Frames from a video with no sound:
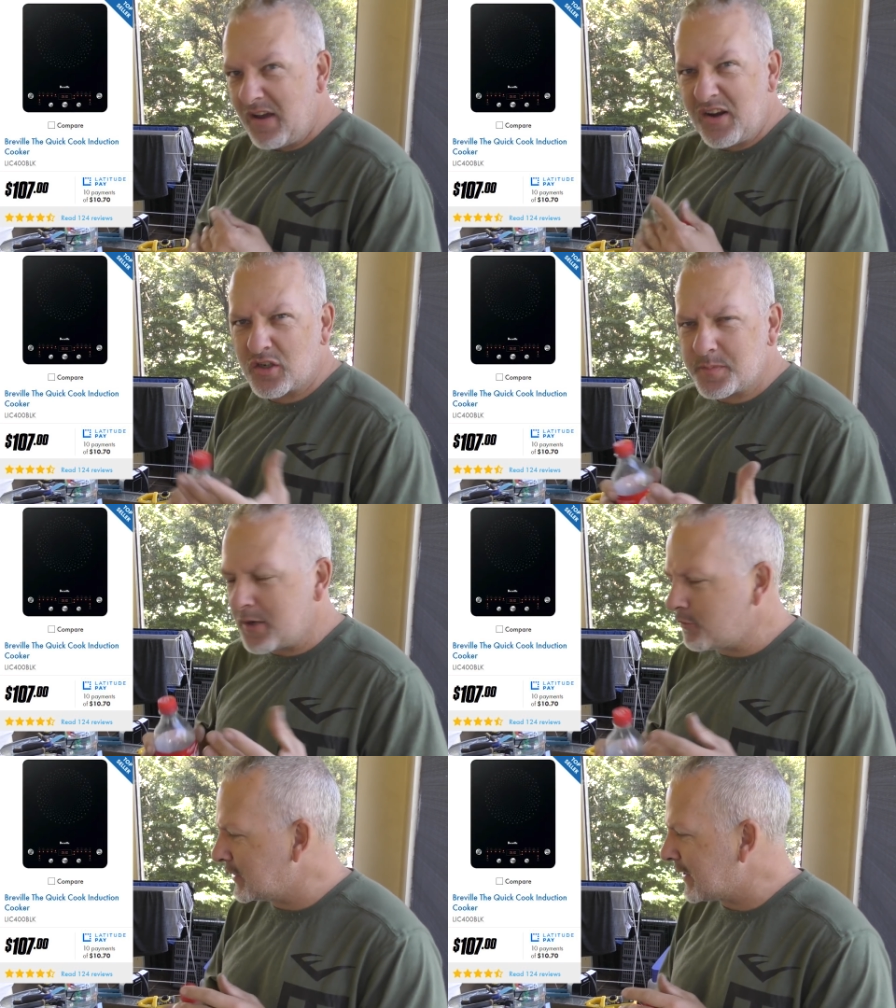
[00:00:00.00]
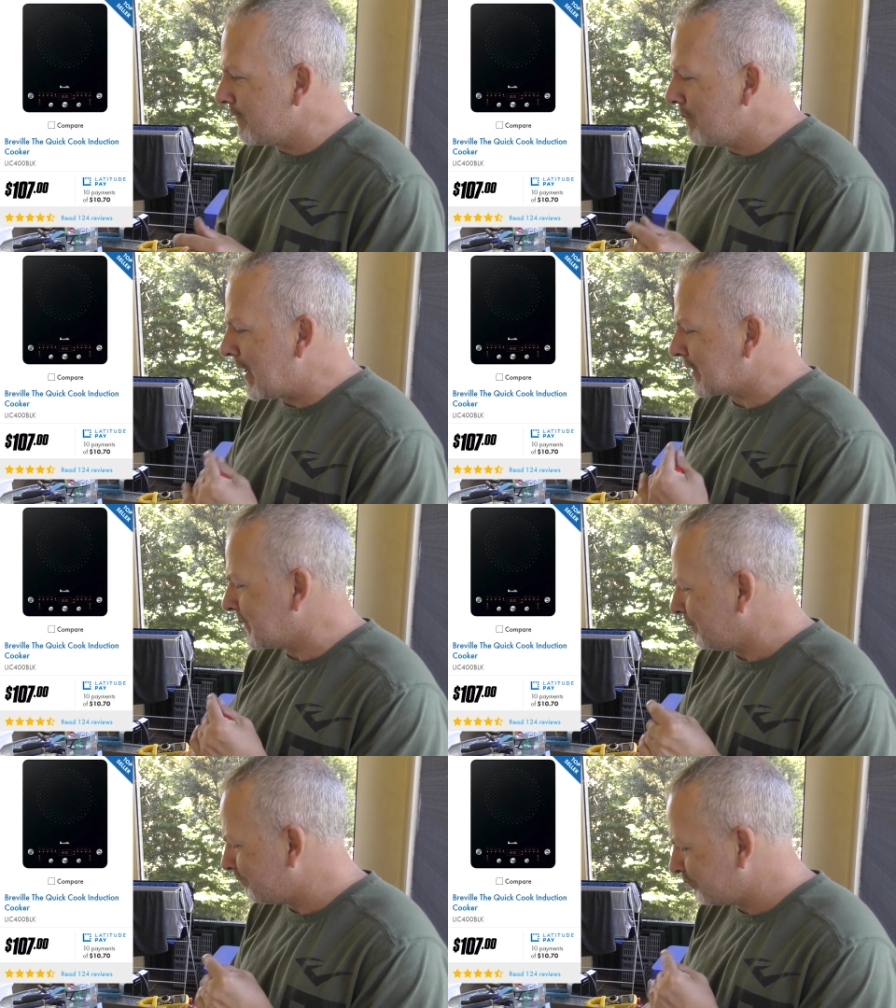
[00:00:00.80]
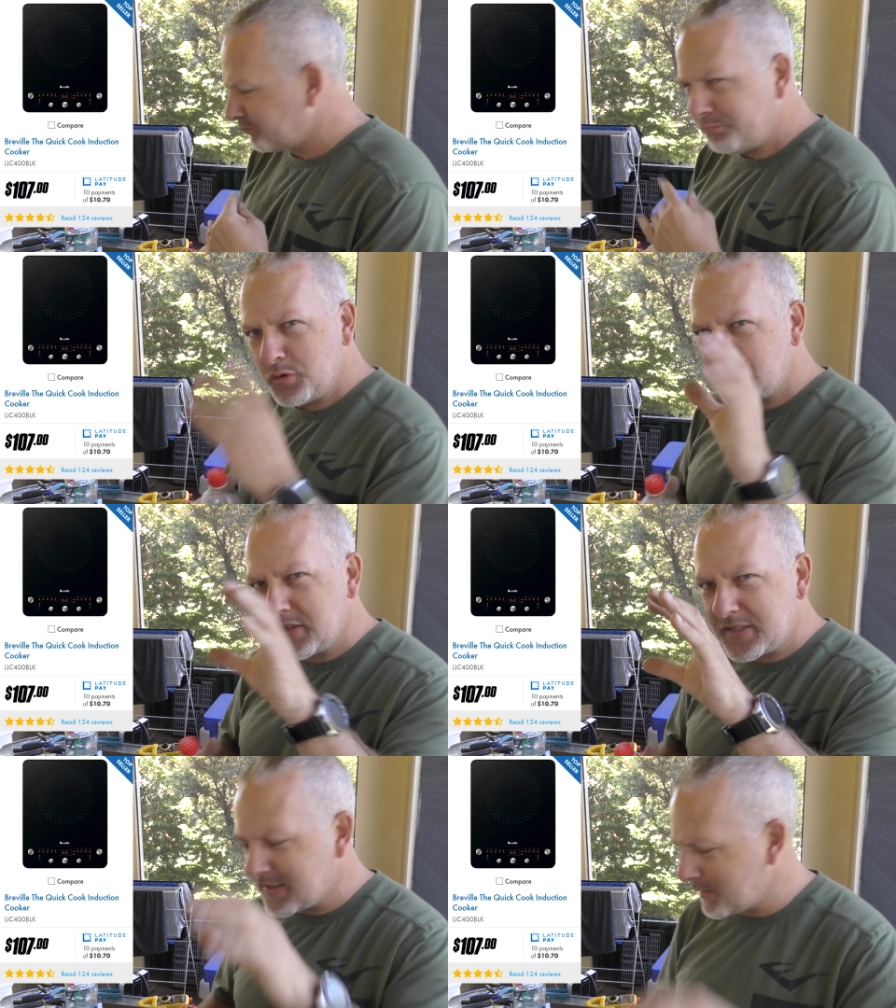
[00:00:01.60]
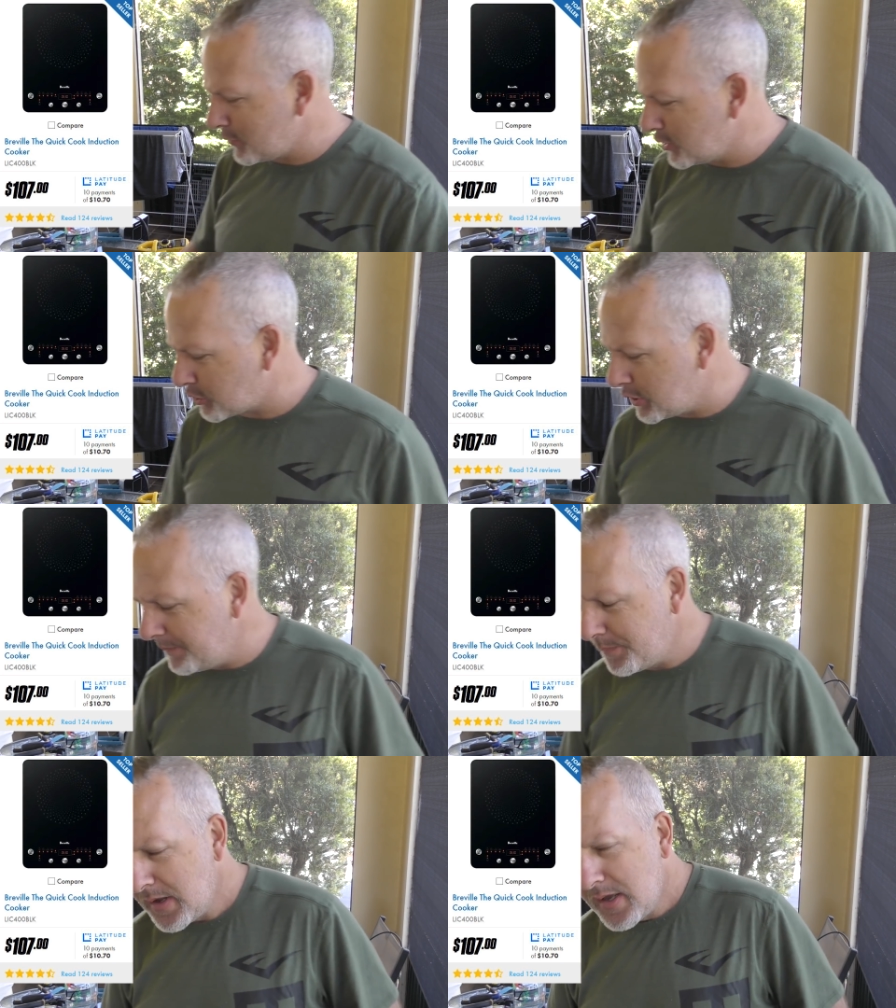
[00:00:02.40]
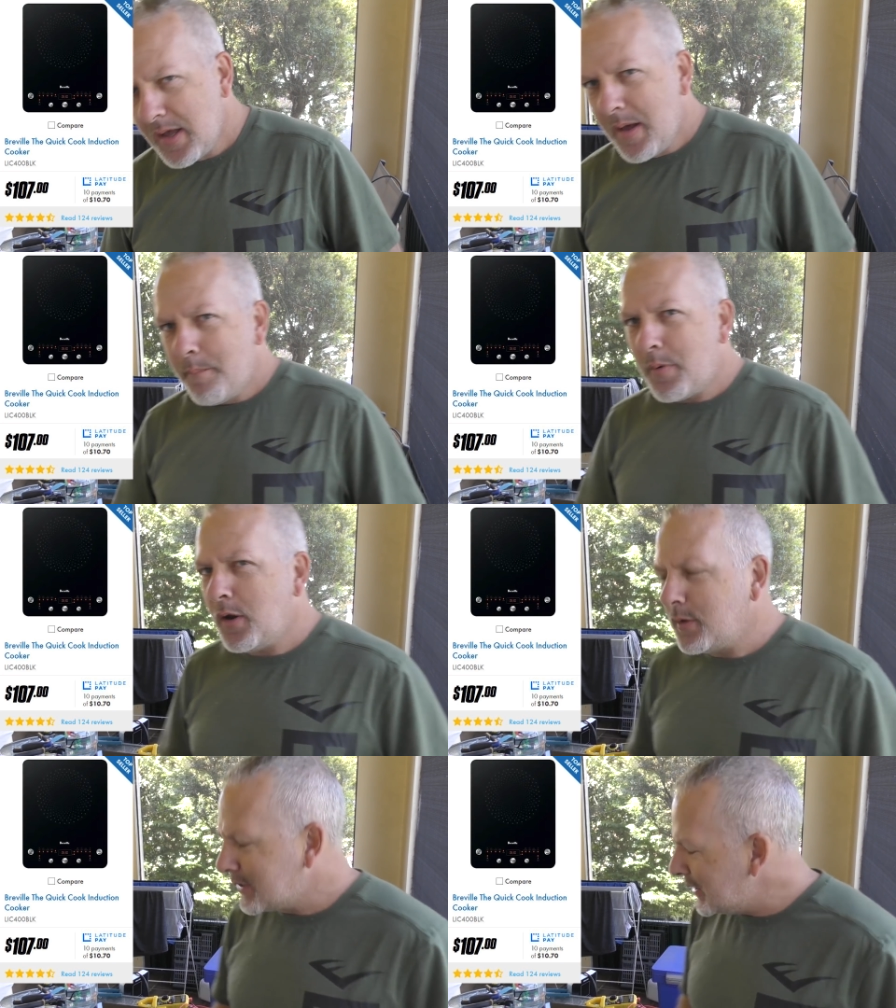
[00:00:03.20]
and it cost me 107 bucks. Put details up on the screen. But I was